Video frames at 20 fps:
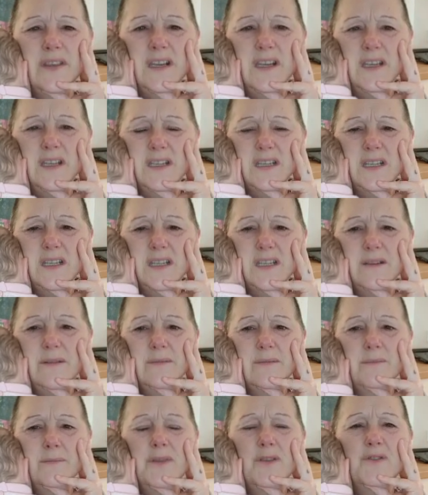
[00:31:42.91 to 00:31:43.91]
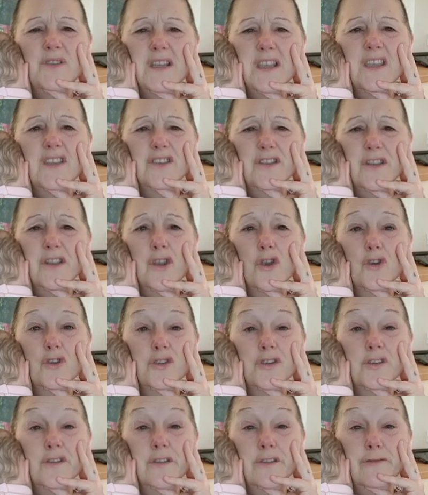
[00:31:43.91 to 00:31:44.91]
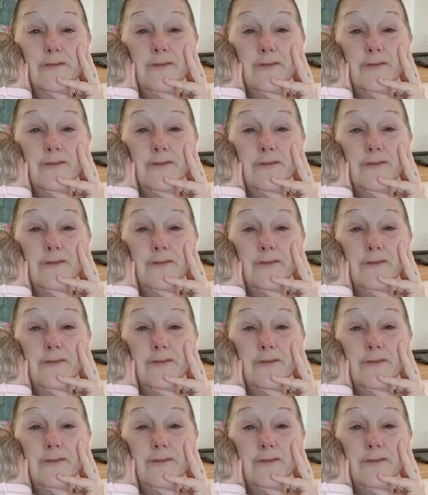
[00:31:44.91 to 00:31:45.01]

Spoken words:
And mostly because the cost of the